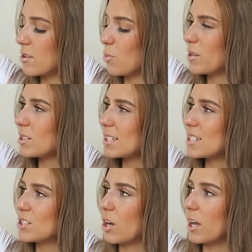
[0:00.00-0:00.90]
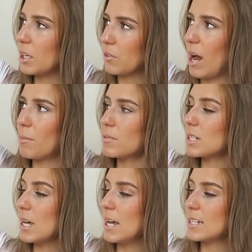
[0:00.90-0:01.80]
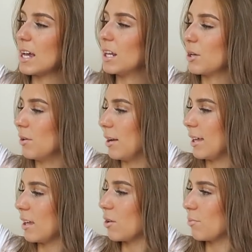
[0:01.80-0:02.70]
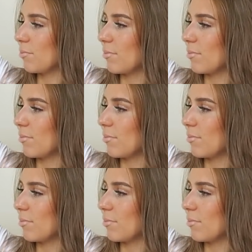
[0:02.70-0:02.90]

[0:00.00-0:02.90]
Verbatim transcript: almost like it's diagrammed telling you like